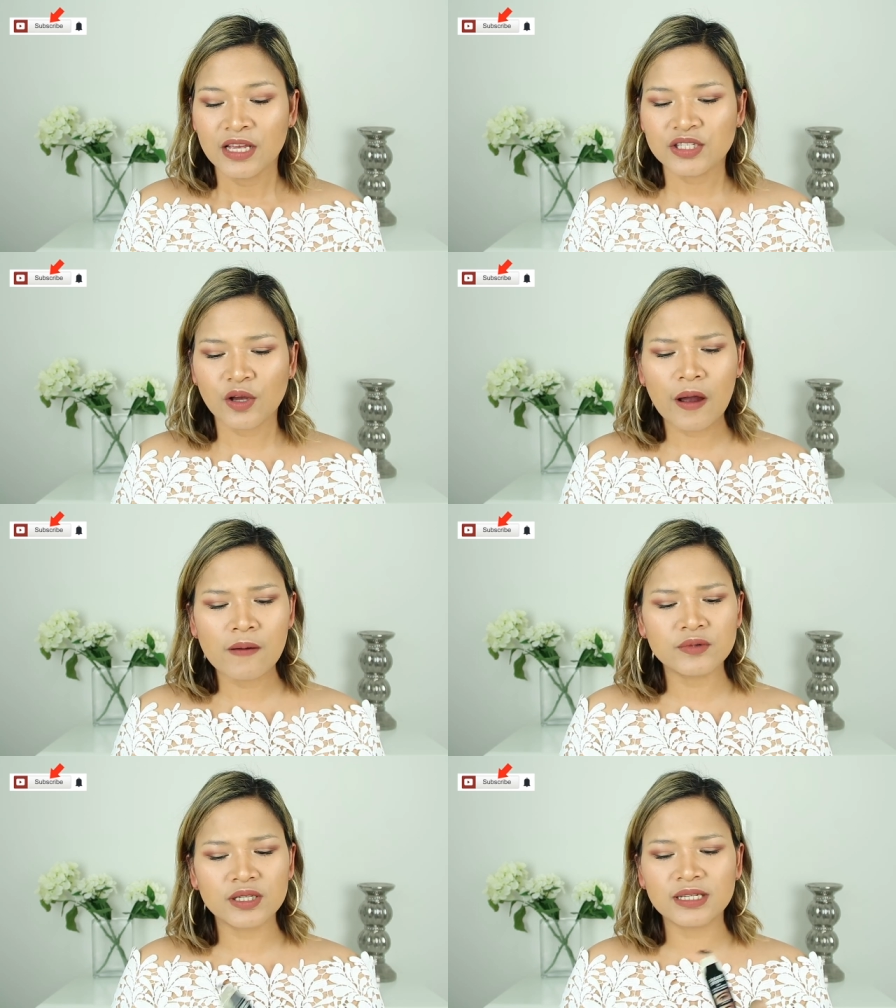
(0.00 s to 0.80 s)
so
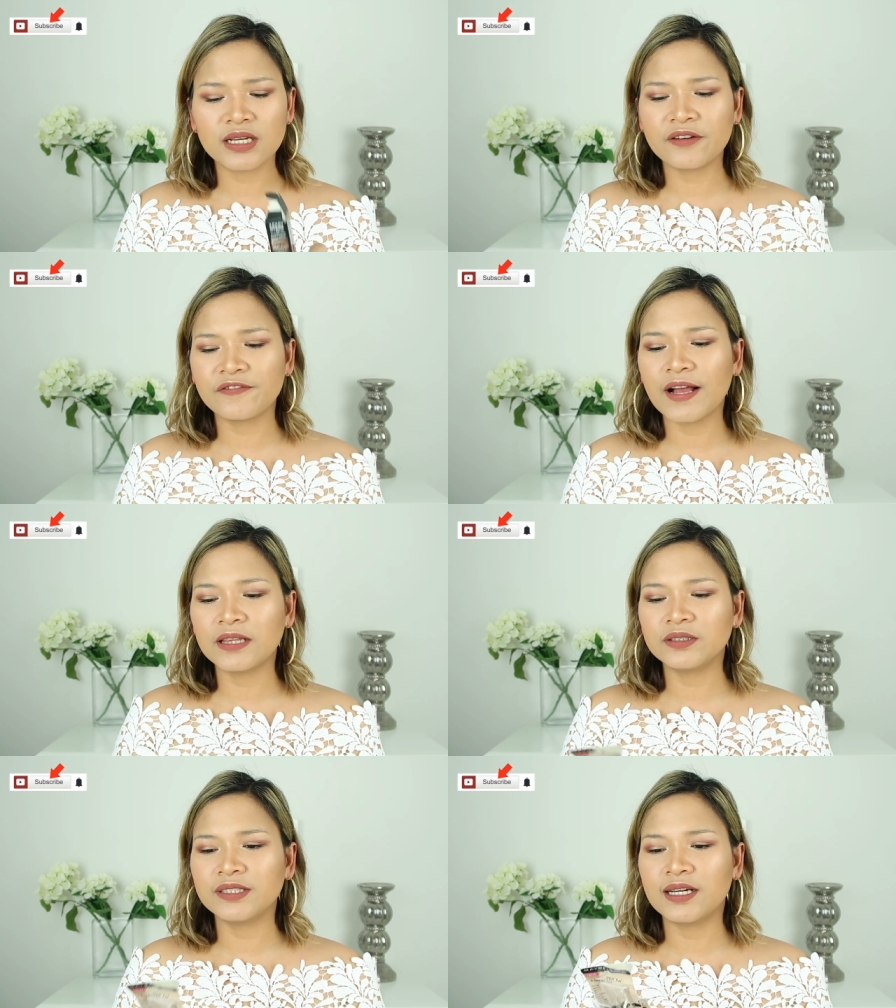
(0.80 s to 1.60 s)
i'm just gonna
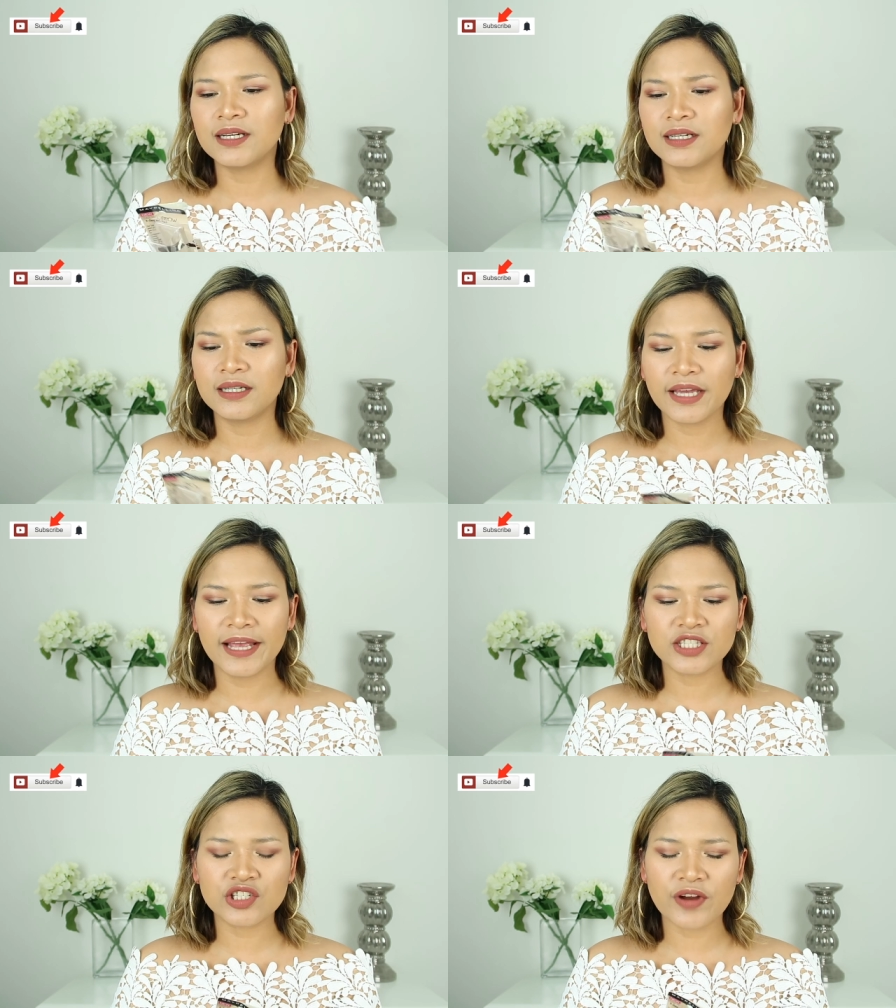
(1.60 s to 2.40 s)
follow the
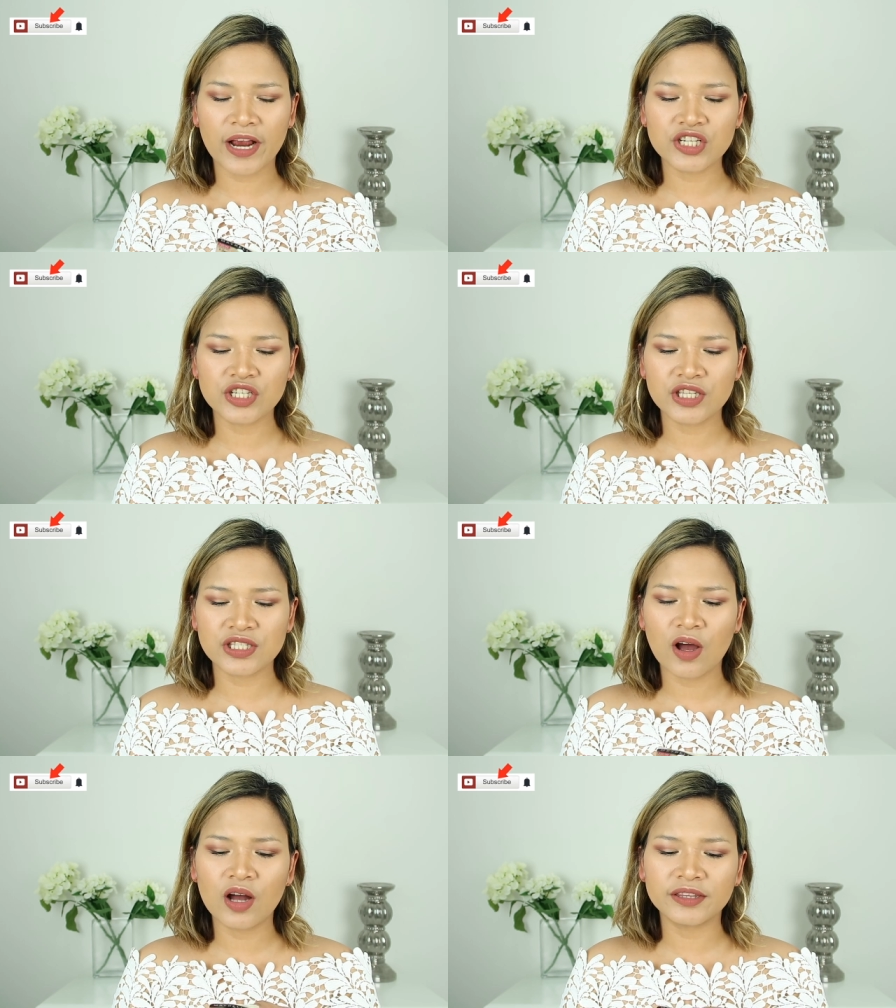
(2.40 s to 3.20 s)

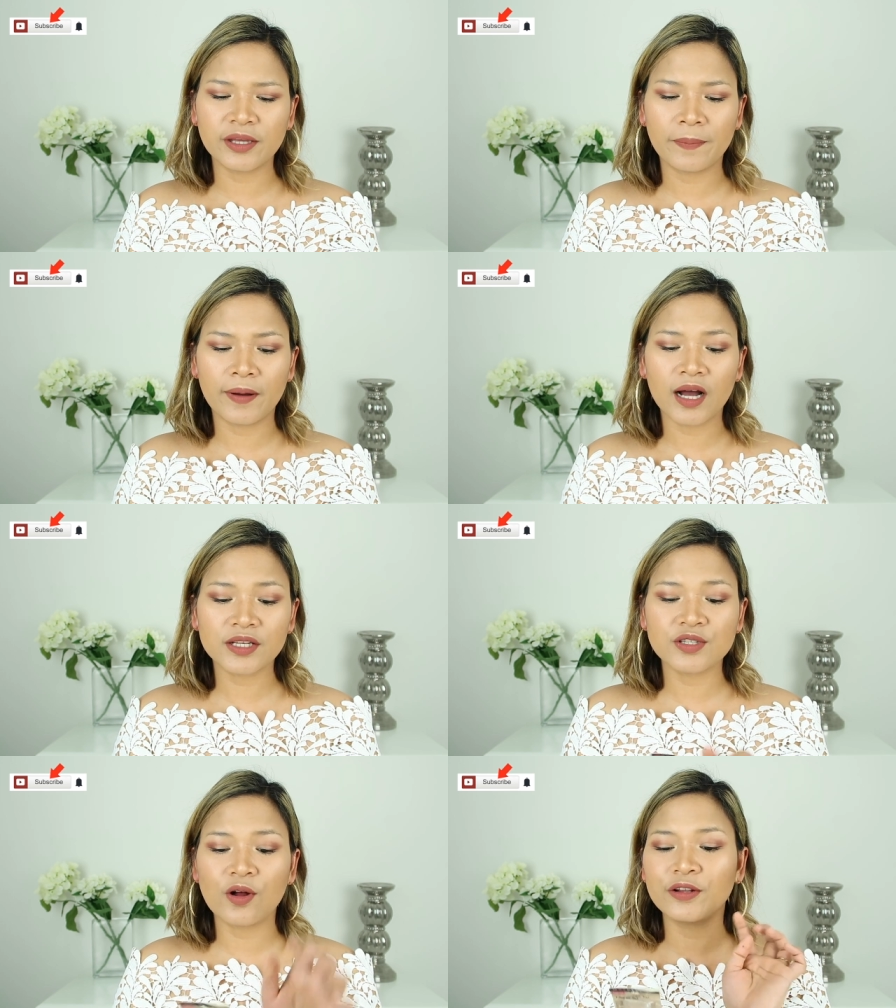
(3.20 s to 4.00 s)
instructions on the
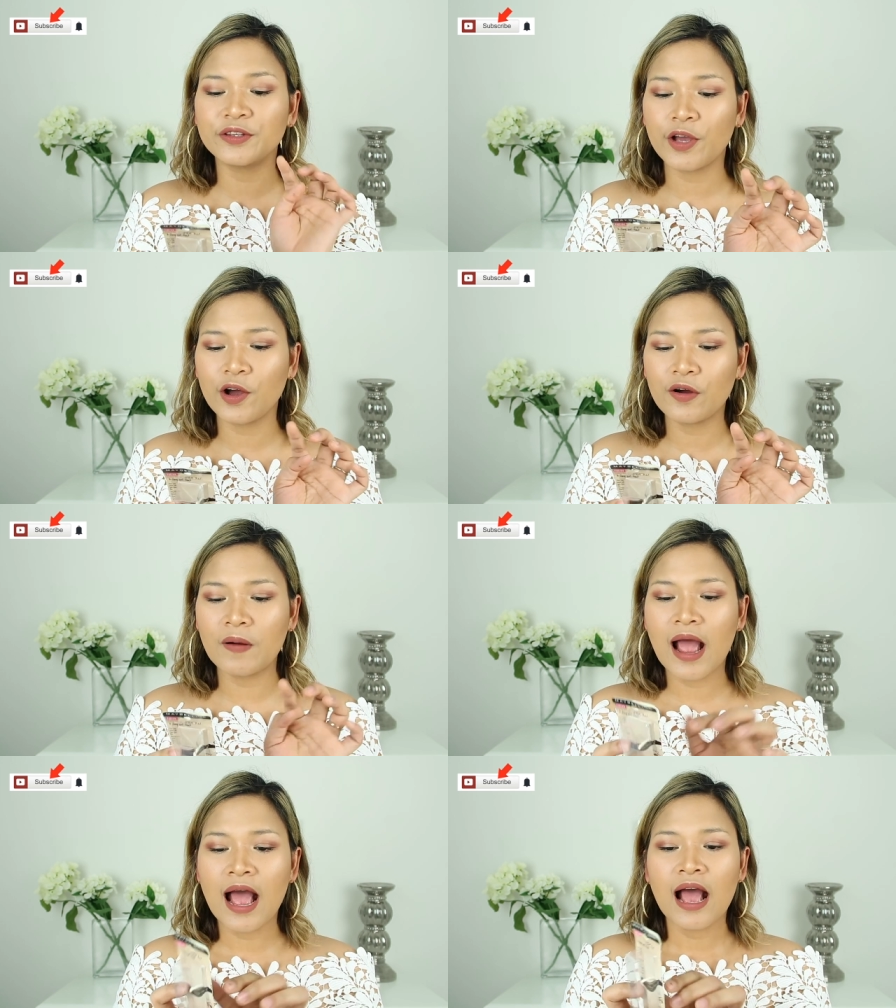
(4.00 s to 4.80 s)
box
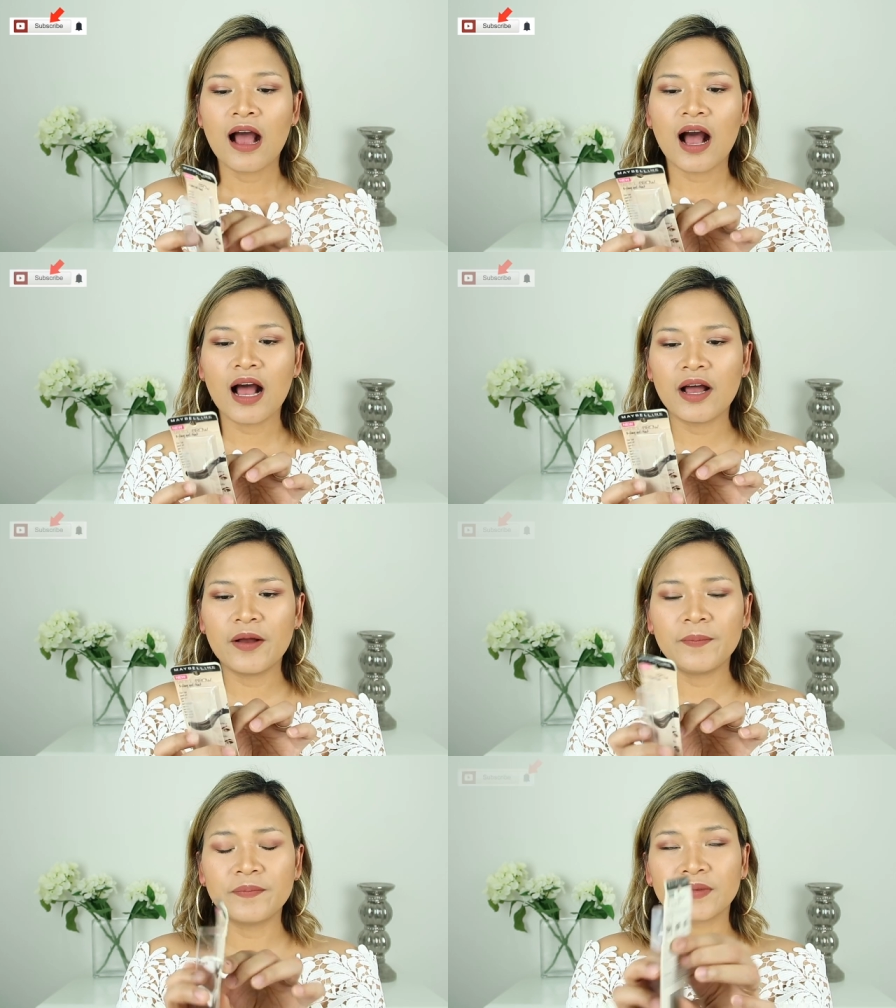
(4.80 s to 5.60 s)
although
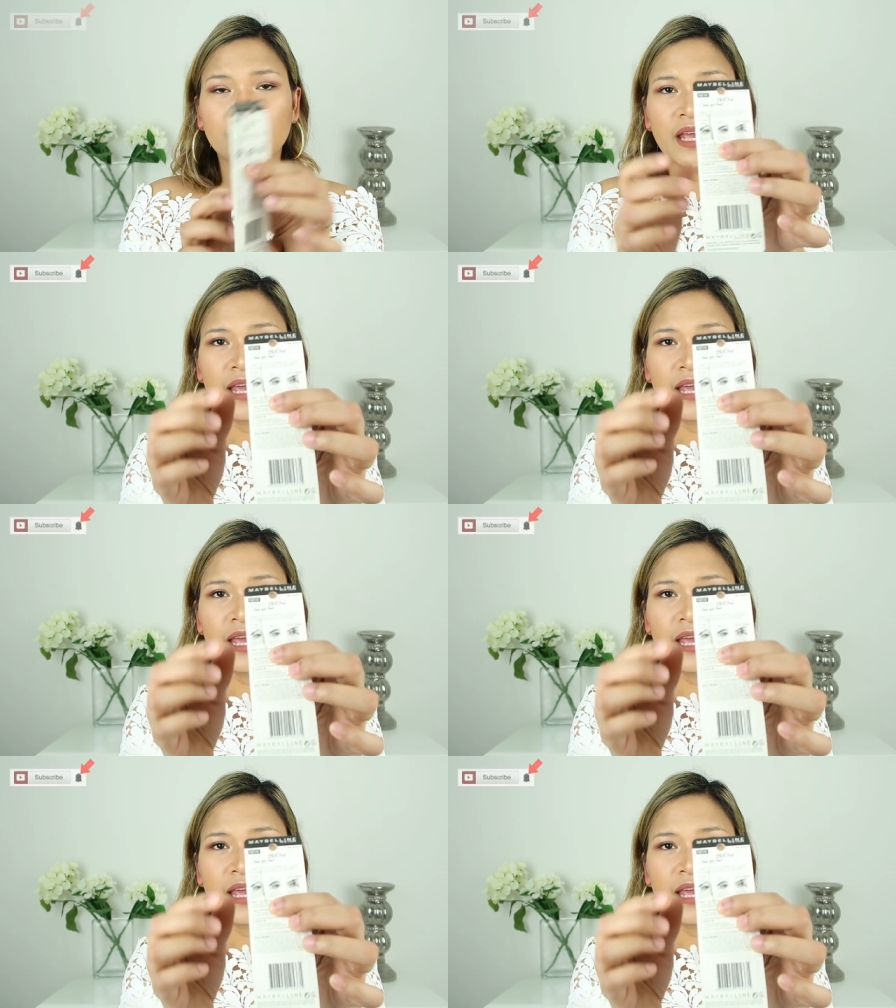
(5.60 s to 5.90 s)
um,